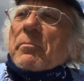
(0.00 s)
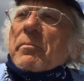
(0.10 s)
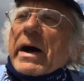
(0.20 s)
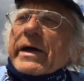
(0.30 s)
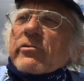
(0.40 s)

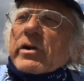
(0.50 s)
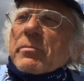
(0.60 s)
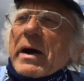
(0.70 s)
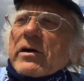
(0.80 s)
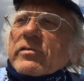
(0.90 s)
moderate
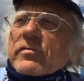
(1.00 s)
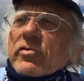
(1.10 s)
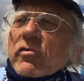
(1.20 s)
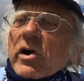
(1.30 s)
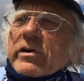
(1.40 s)
amount of
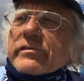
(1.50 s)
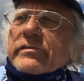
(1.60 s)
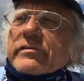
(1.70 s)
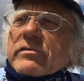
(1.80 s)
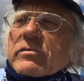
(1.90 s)

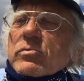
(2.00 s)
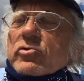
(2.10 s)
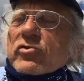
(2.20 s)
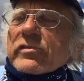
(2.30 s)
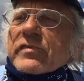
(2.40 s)
thrust,
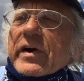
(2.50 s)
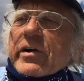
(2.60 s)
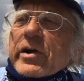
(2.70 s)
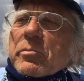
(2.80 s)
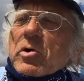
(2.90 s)
which is
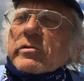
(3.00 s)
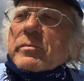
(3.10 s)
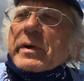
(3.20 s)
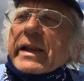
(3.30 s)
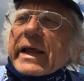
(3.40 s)
variable
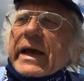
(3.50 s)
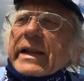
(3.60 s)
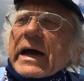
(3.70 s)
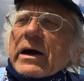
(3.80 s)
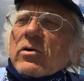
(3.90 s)
depending on
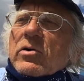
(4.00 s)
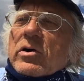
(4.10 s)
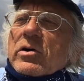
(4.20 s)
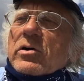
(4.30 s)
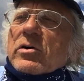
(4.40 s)
how
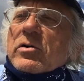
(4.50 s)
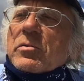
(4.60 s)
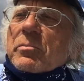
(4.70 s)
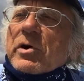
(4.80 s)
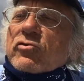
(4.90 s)

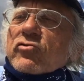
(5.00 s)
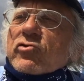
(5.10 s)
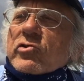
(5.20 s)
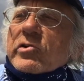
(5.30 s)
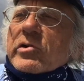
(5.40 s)
much
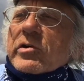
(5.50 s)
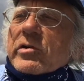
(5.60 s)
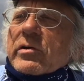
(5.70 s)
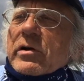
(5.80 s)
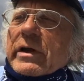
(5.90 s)

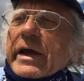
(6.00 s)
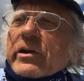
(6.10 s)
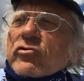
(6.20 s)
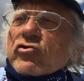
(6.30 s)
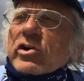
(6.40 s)

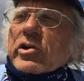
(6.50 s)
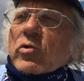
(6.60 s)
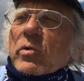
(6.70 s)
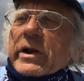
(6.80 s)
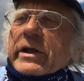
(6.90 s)
energy you
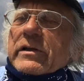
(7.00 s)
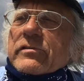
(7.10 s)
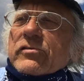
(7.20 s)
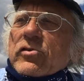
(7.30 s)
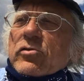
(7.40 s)
want to
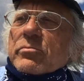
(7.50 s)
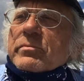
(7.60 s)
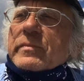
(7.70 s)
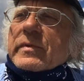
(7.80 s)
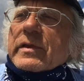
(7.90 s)
consume
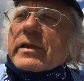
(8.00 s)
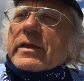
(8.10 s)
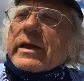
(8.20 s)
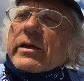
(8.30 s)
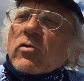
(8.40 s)

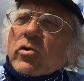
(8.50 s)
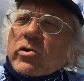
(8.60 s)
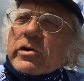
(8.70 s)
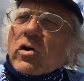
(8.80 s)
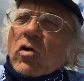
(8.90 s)
in order
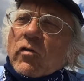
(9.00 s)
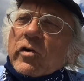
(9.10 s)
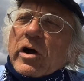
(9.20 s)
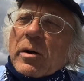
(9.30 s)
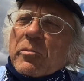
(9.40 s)
to
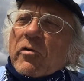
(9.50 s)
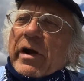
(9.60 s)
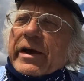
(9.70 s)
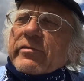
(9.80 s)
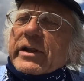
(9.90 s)
overcome
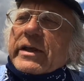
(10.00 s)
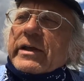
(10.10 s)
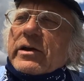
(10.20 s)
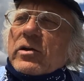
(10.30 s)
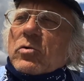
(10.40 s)
gravity,
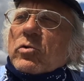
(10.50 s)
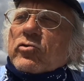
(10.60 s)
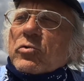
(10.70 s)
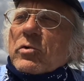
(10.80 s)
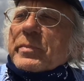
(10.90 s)

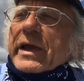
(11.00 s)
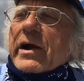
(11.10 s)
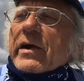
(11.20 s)
which will be our